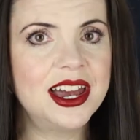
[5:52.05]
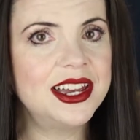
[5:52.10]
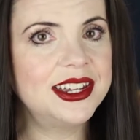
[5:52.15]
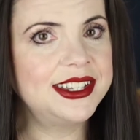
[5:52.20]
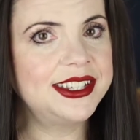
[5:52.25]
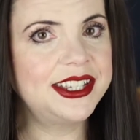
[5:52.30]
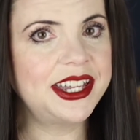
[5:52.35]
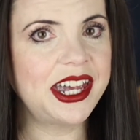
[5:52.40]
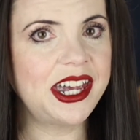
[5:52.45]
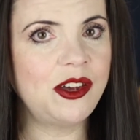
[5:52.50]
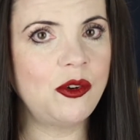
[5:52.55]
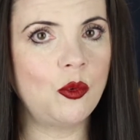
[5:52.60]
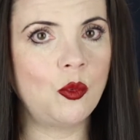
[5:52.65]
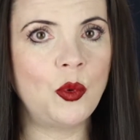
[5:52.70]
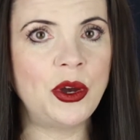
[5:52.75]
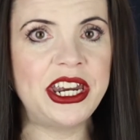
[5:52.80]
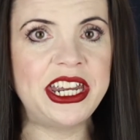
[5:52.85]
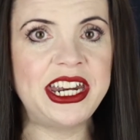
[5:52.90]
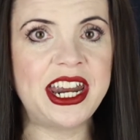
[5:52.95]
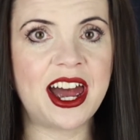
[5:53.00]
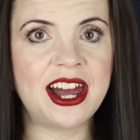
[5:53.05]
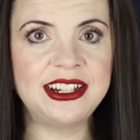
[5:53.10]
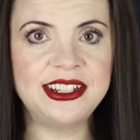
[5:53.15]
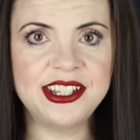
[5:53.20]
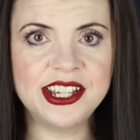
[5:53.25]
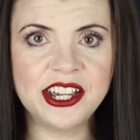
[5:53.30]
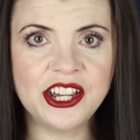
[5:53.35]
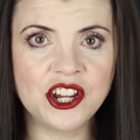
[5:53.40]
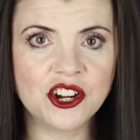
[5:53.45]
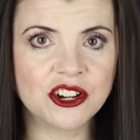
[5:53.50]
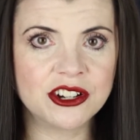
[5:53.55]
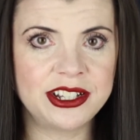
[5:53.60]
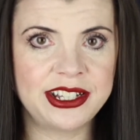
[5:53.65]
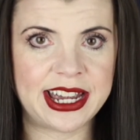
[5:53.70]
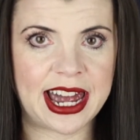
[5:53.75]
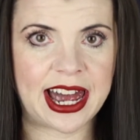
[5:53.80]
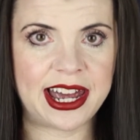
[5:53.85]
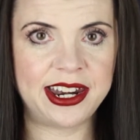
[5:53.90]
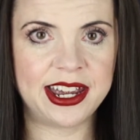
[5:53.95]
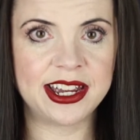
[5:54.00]
See, when an unsecured
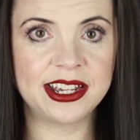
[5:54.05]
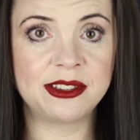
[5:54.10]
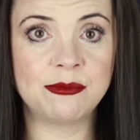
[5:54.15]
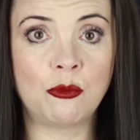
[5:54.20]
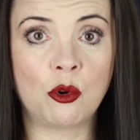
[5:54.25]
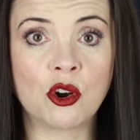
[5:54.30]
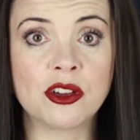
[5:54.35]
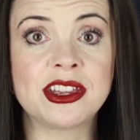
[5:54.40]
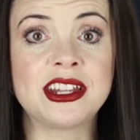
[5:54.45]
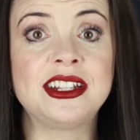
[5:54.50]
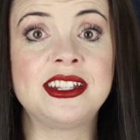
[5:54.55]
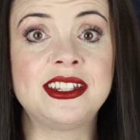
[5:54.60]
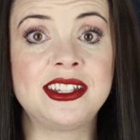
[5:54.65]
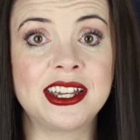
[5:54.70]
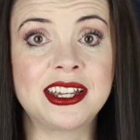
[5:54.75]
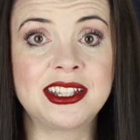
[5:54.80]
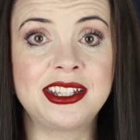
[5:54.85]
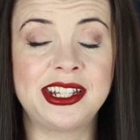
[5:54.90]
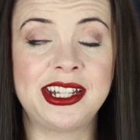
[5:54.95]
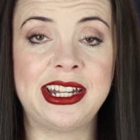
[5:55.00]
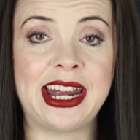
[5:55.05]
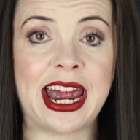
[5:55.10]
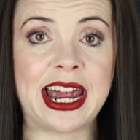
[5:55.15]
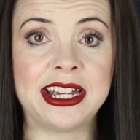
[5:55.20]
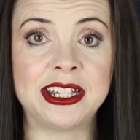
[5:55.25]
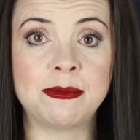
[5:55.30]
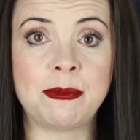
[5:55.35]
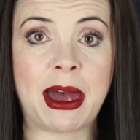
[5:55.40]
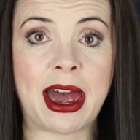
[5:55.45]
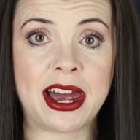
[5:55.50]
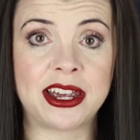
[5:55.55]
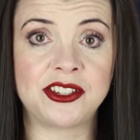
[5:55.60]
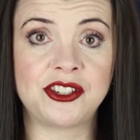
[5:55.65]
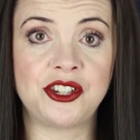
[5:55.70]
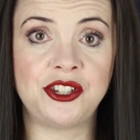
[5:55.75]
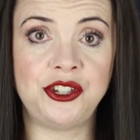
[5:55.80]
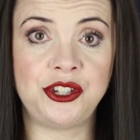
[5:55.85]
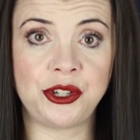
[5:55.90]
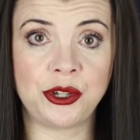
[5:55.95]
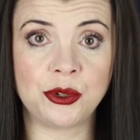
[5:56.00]
debt is more than 60 days
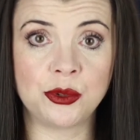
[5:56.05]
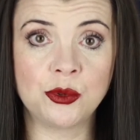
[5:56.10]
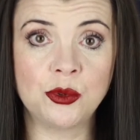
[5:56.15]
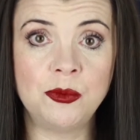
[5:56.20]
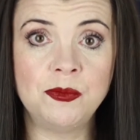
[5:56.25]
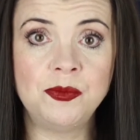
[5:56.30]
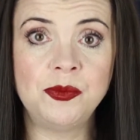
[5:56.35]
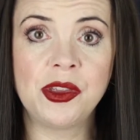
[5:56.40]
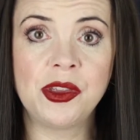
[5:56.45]
past due,